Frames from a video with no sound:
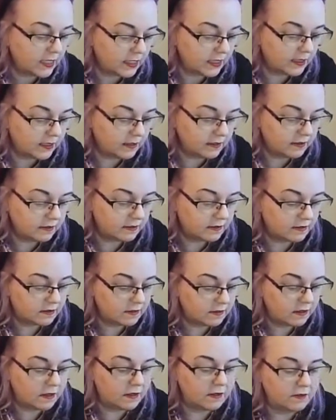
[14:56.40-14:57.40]

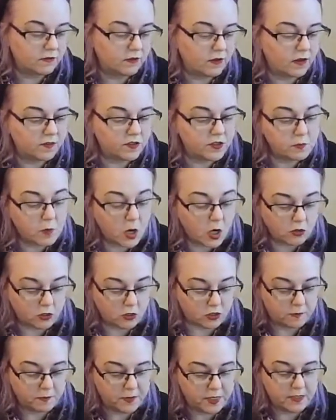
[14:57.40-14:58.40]
is of
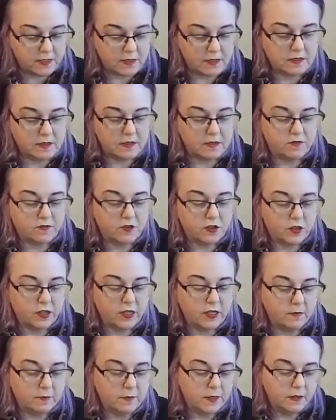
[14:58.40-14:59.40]
smaller pieces of
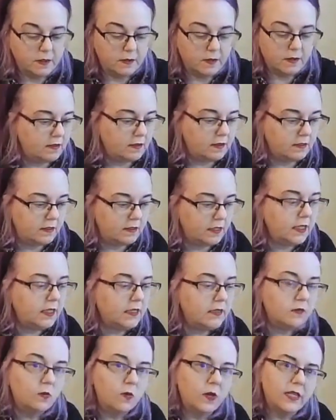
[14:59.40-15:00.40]
trim in
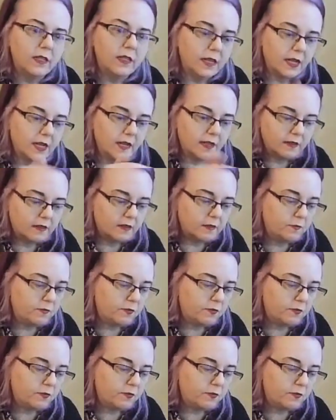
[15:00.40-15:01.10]
the way that the